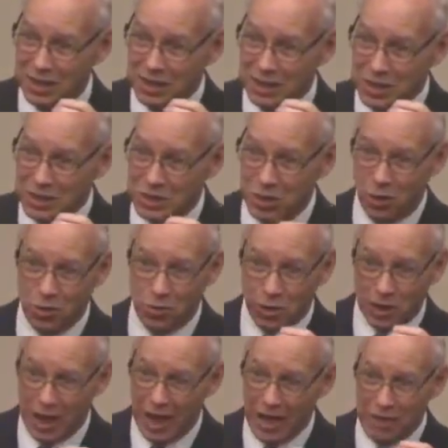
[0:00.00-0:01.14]
eternal
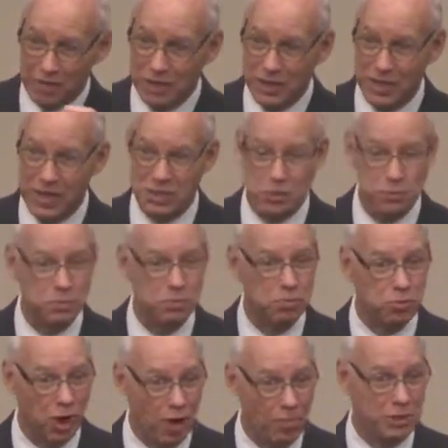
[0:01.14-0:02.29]
life that He has
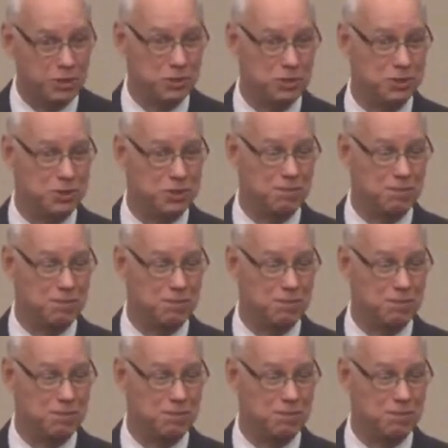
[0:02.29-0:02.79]
promised.